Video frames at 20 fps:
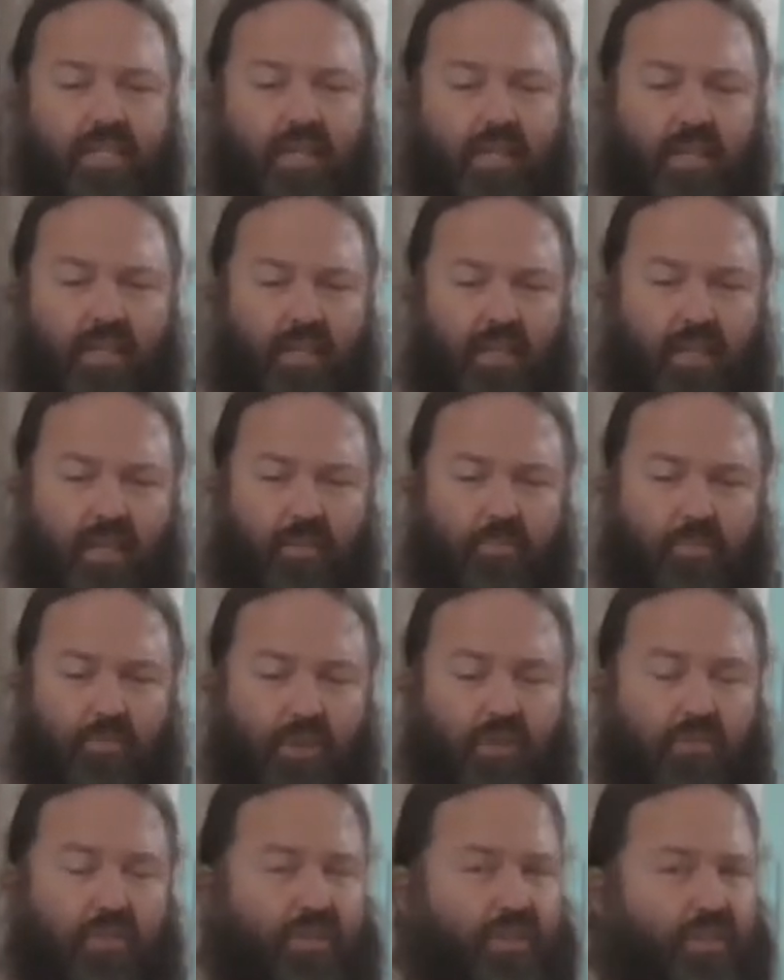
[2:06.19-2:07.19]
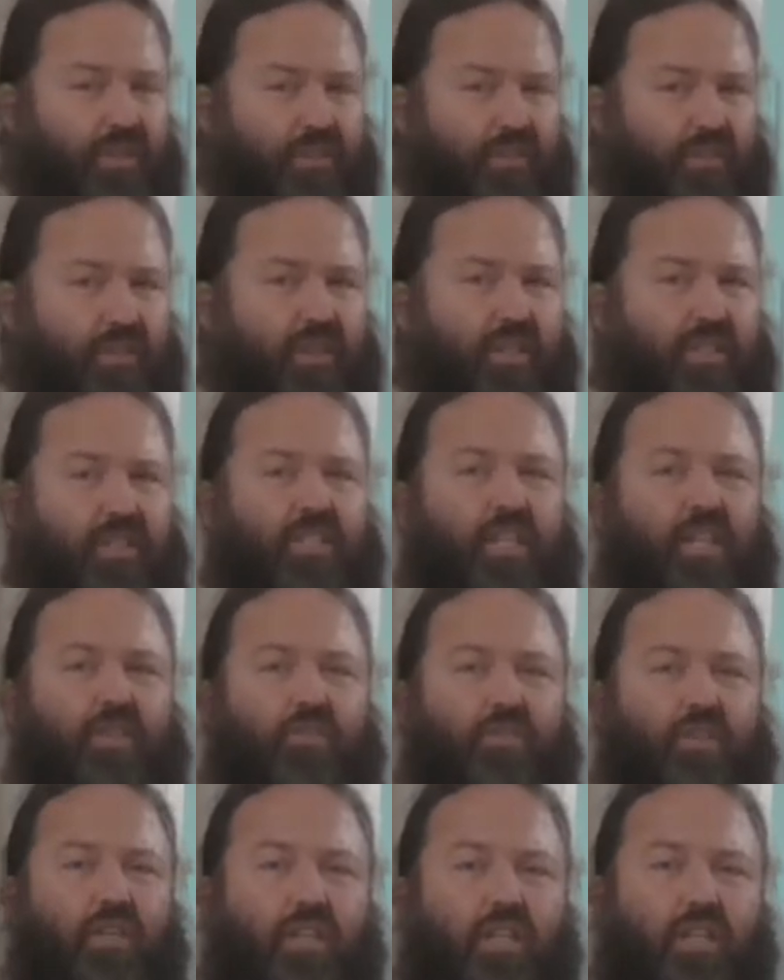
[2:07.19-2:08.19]
The Christian Church
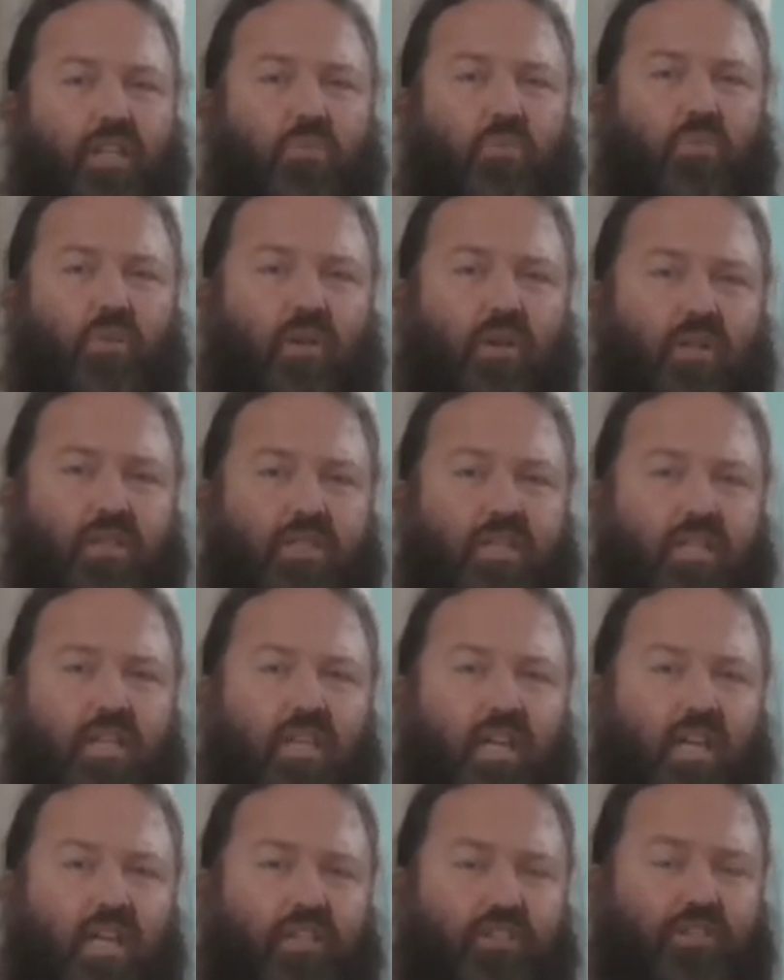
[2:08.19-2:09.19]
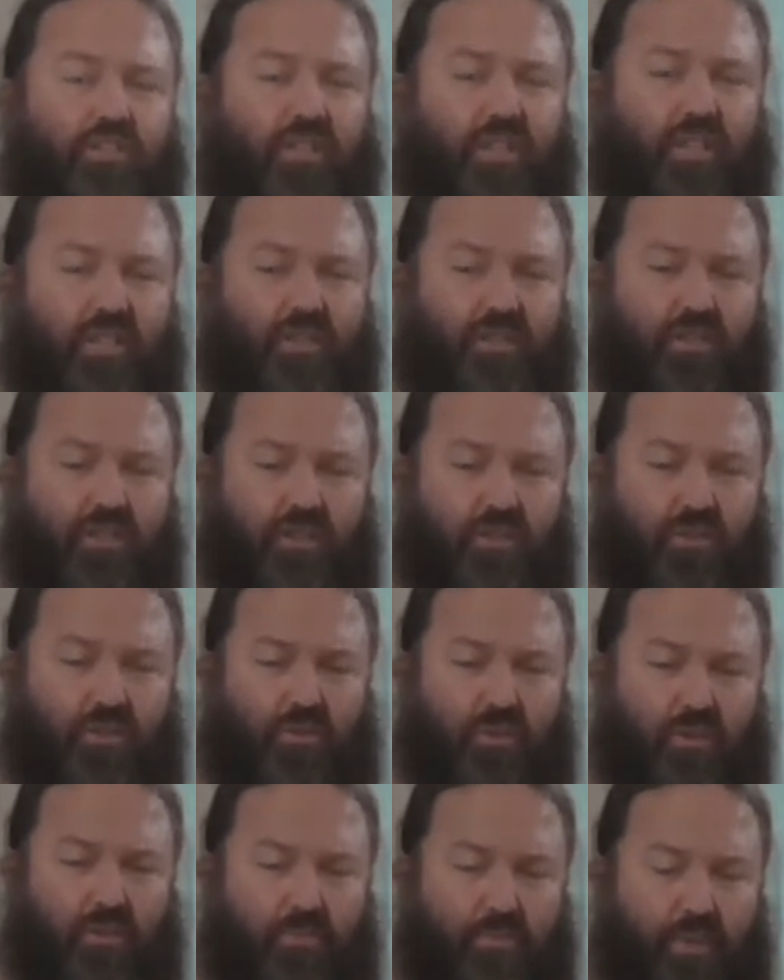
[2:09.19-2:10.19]
definitely was a church that
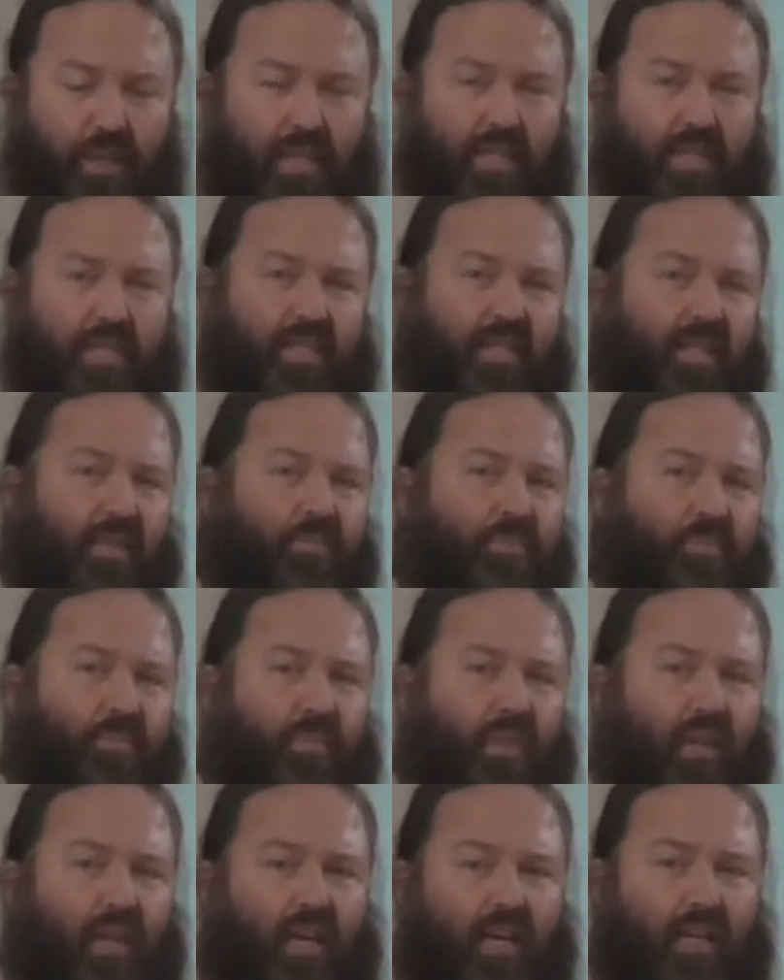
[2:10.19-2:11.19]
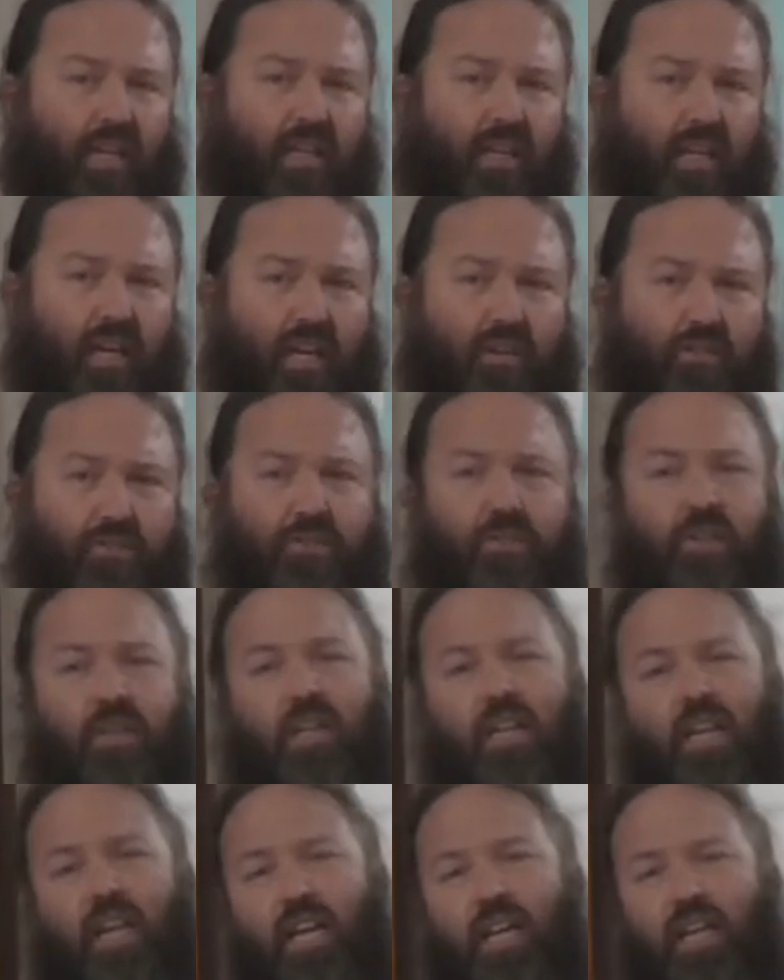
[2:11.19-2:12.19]
taught peace and love
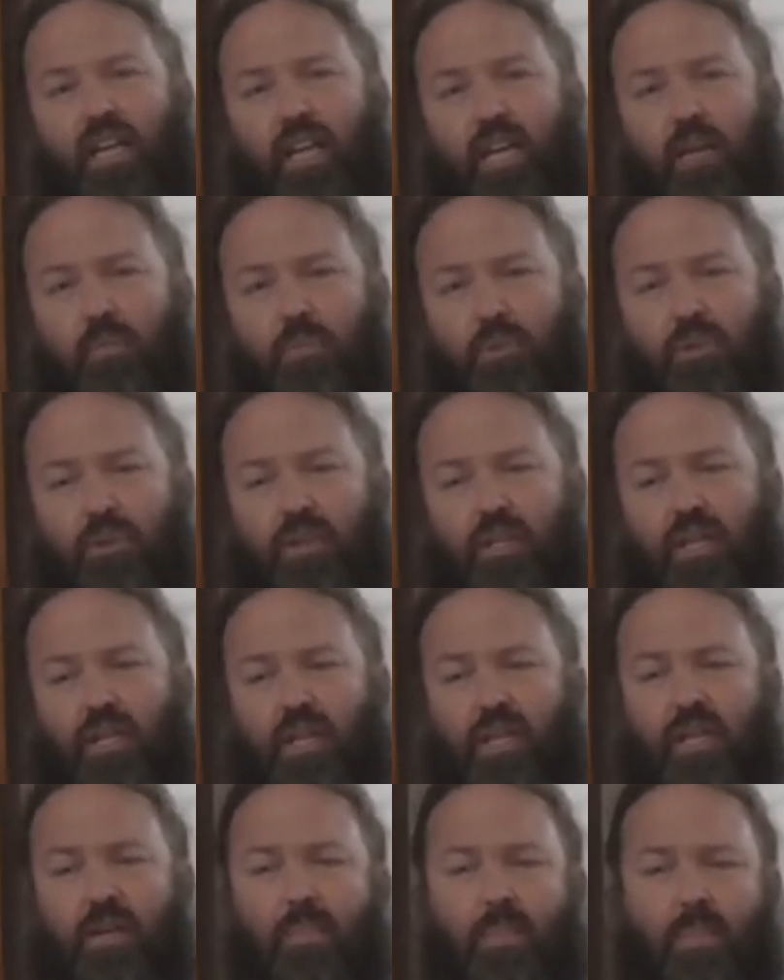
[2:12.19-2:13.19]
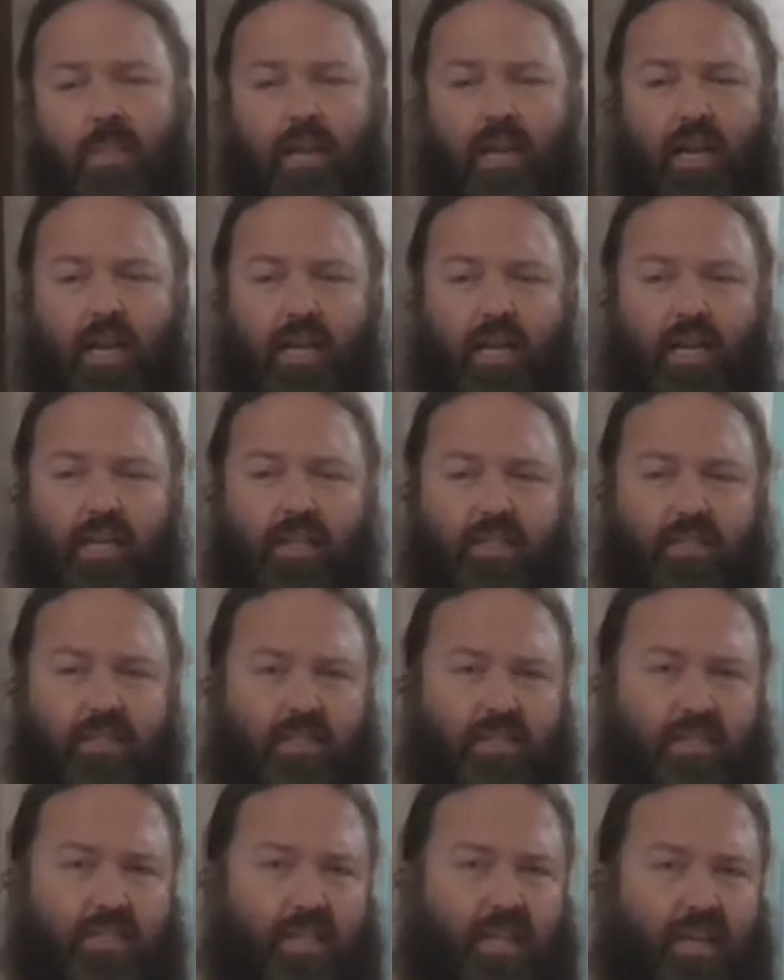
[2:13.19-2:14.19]
and empathy and
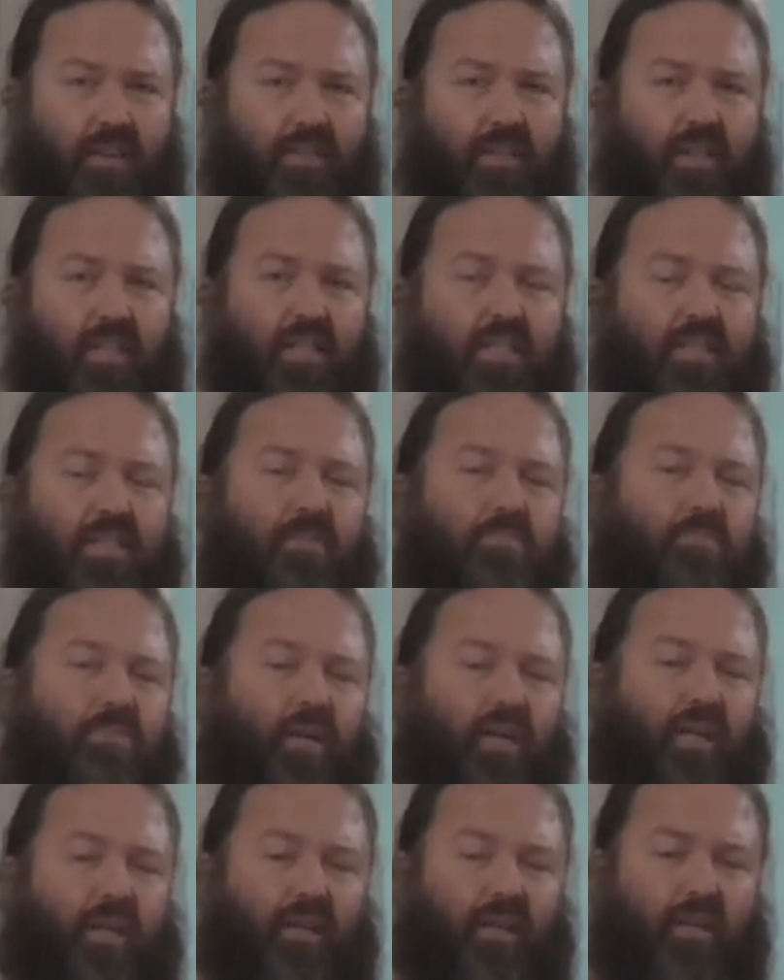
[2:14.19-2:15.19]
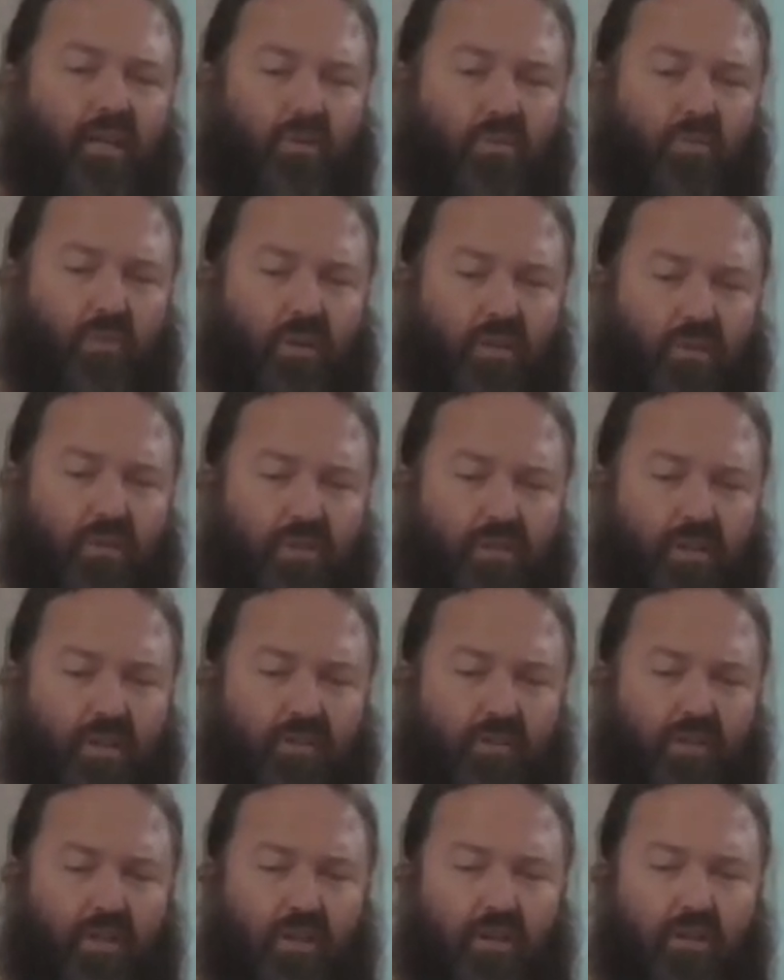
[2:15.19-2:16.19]
togetherness, but we
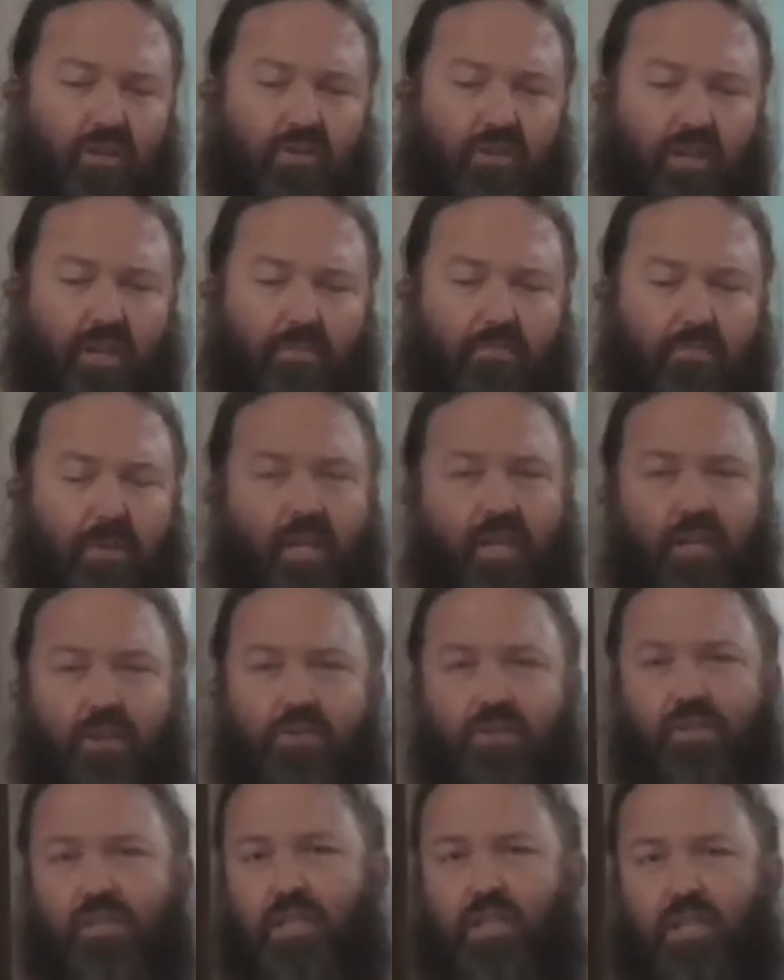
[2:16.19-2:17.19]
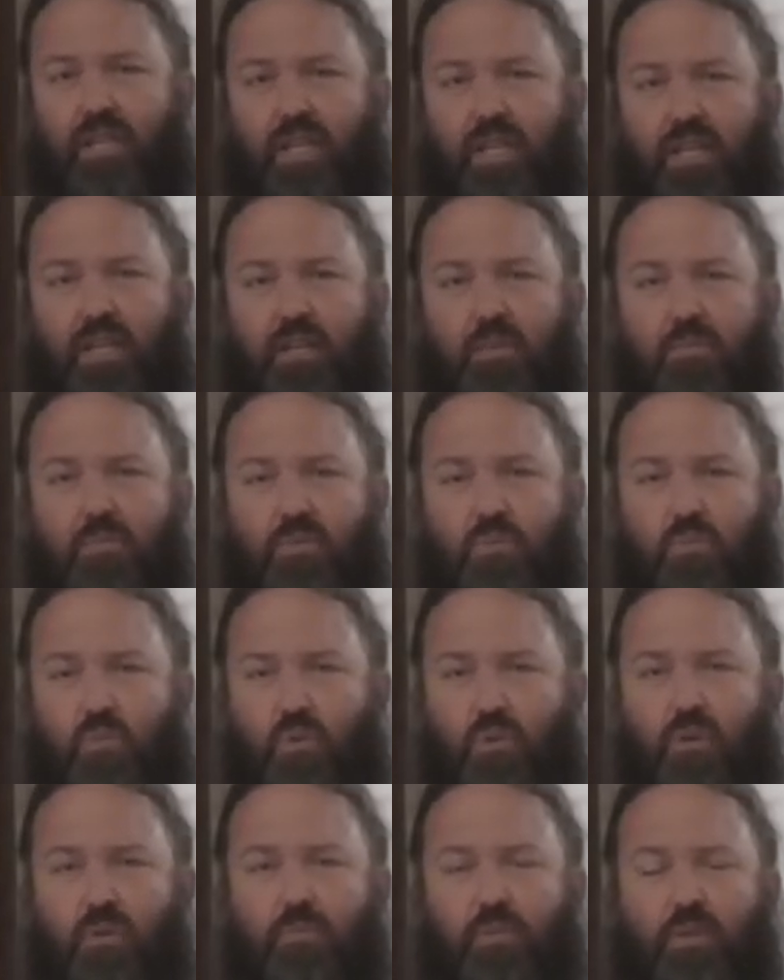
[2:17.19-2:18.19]
also know that many Christian kingdoms
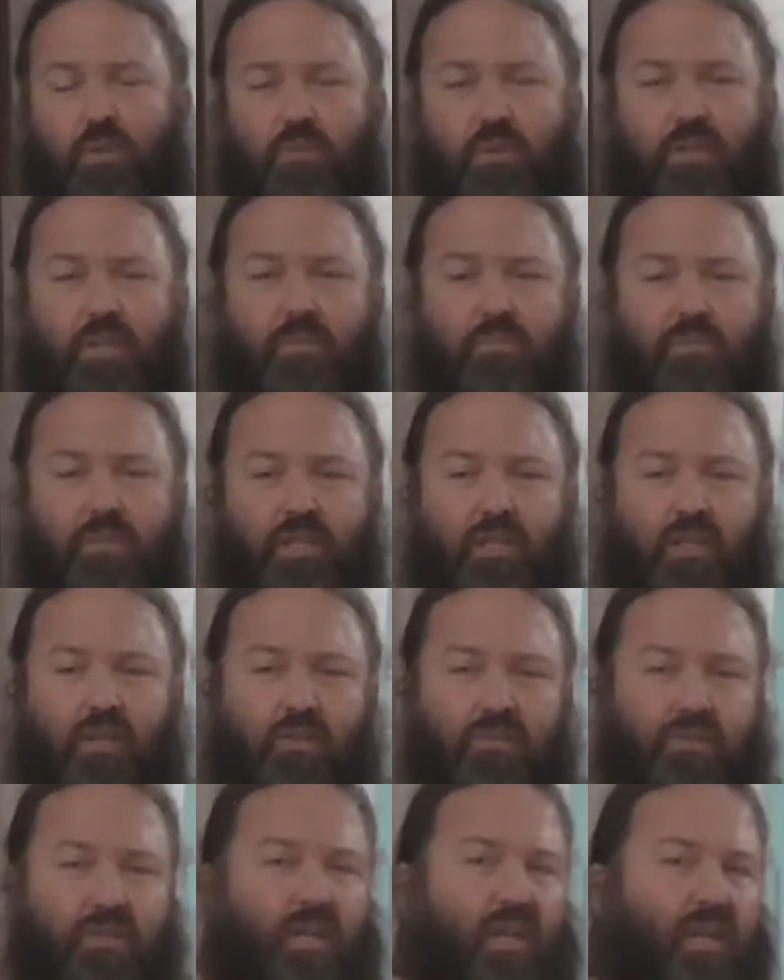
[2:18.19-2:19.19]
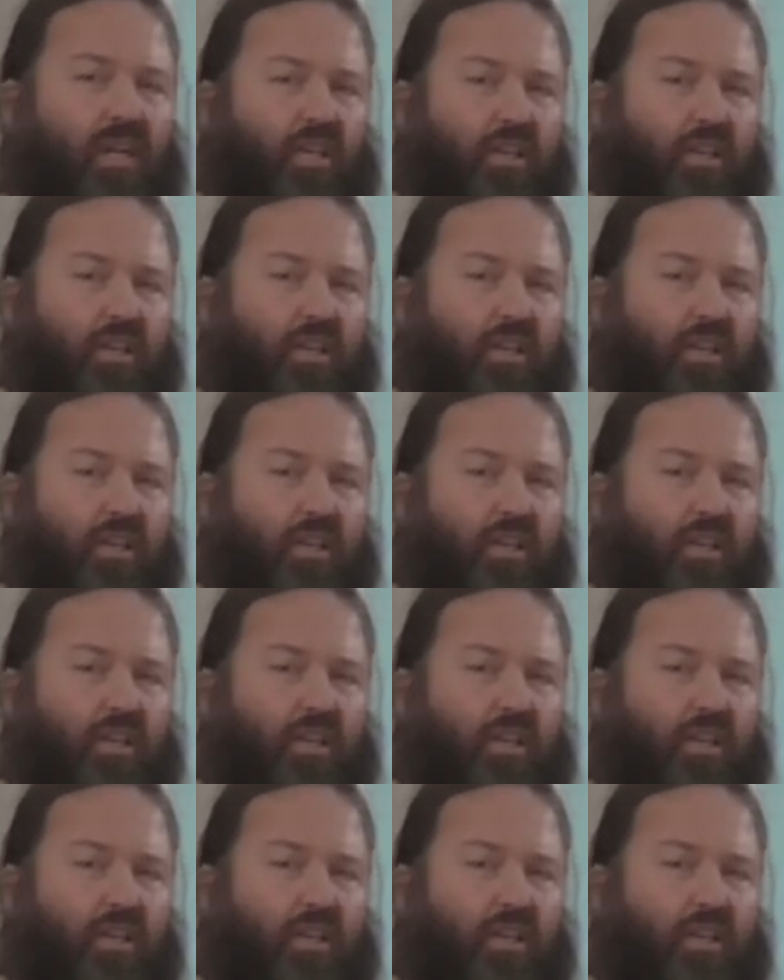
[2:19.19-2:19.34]
warred between themselves.